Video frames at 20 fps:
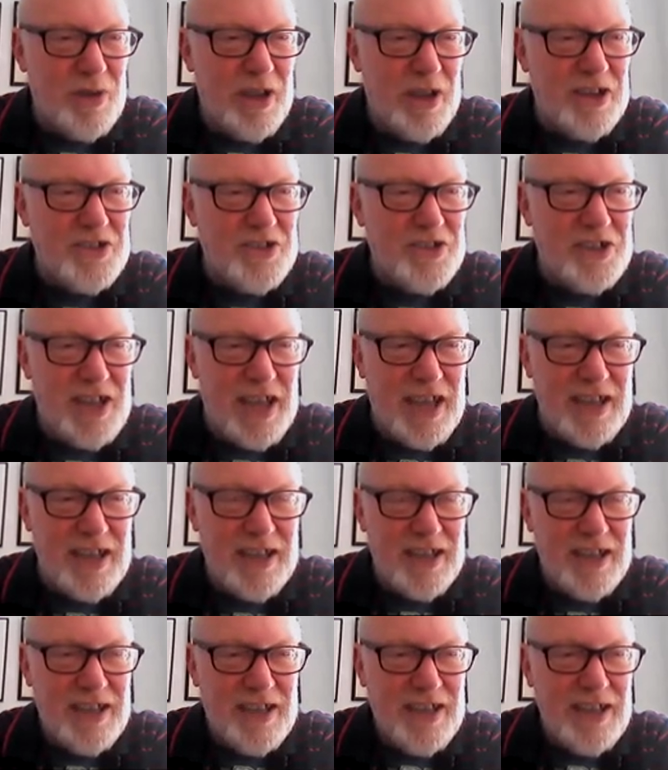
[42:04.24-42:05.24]
by a stick
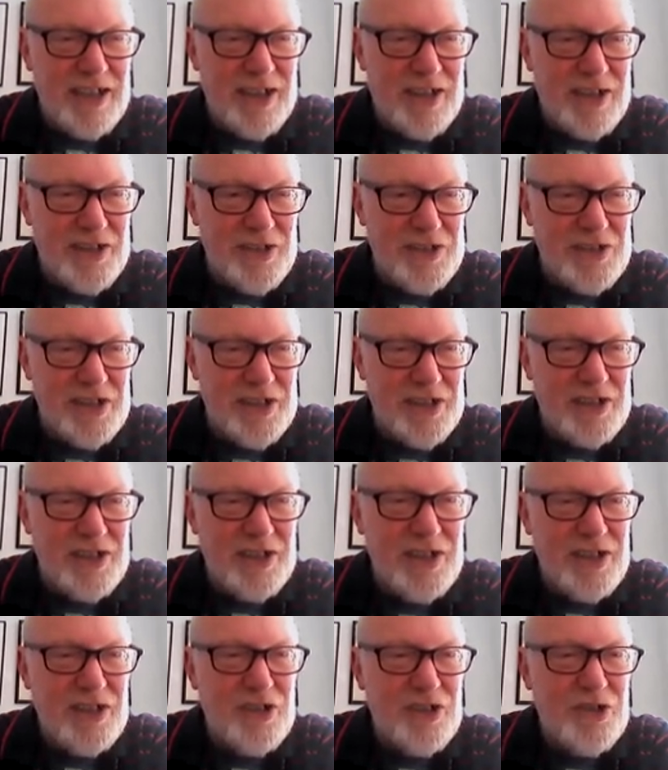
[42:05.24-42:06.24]
occurs at
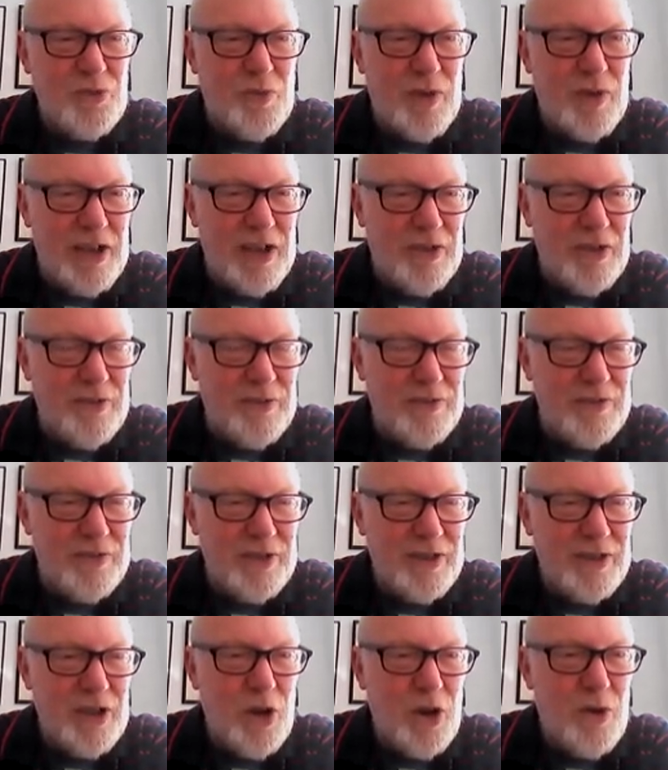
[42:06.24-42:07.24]

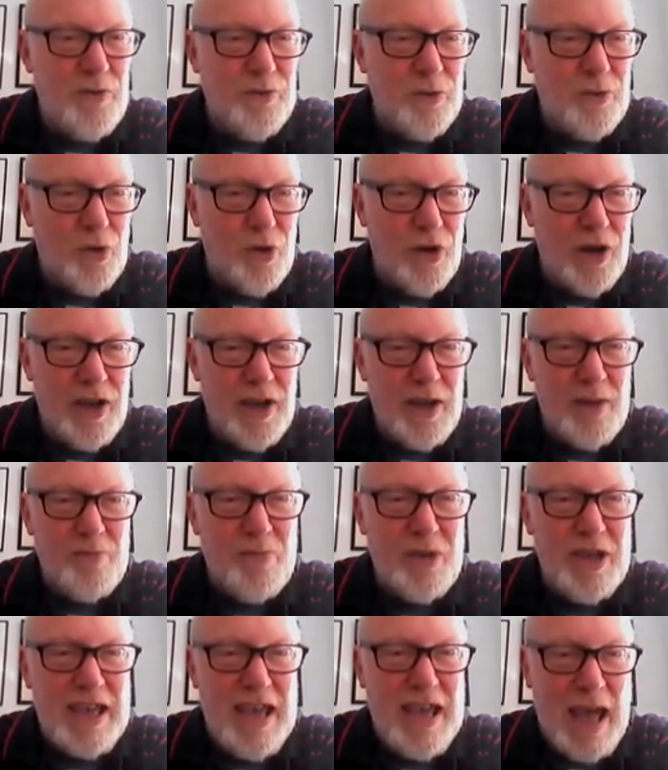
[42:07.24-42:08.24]
12:04
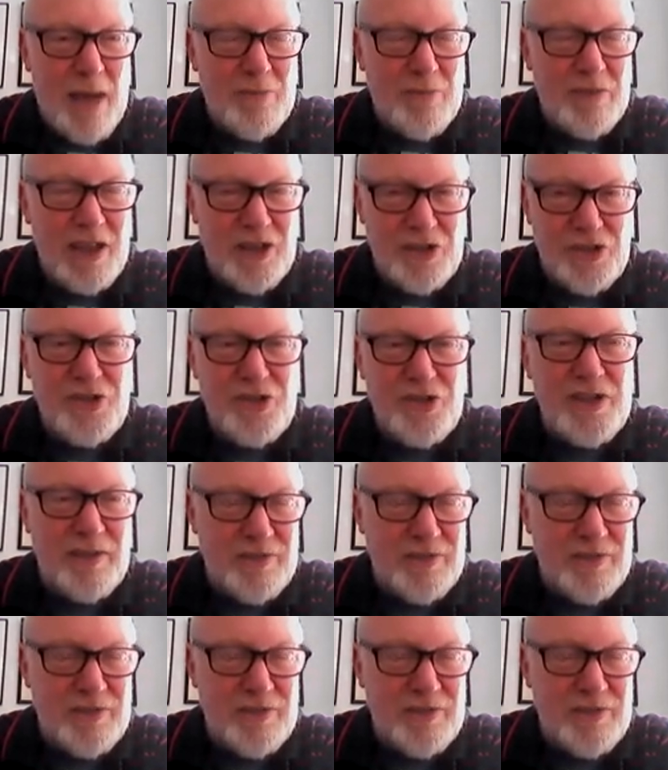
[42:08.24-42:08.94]
p.m. That's just